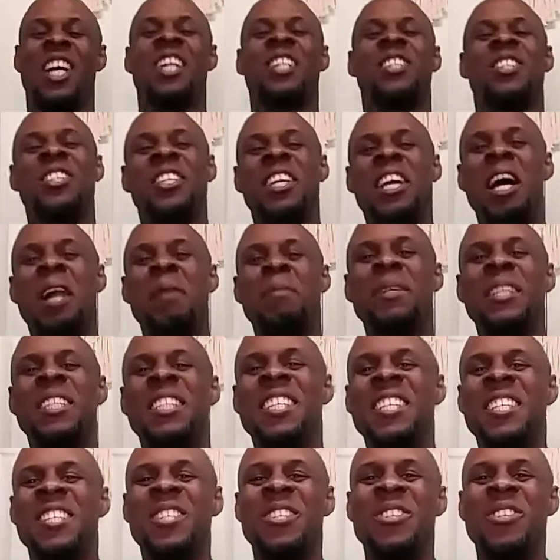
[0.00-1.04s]
Today I'll be
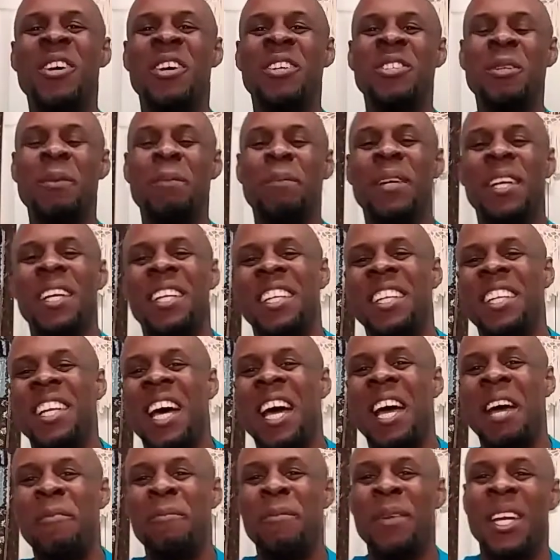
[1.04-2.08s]
teaching you how to play the
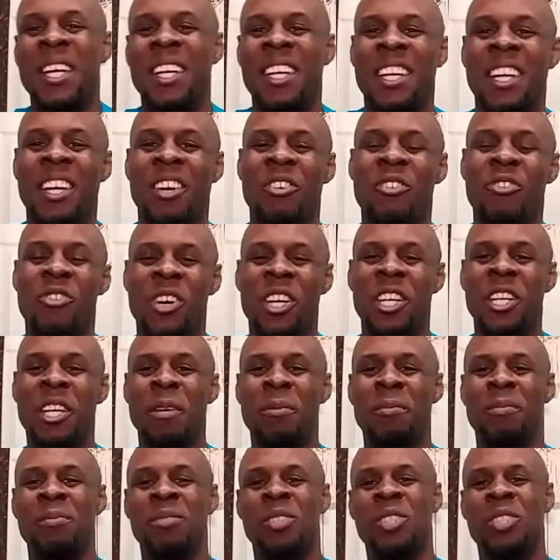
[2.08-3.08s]
Nyabingi rhythm.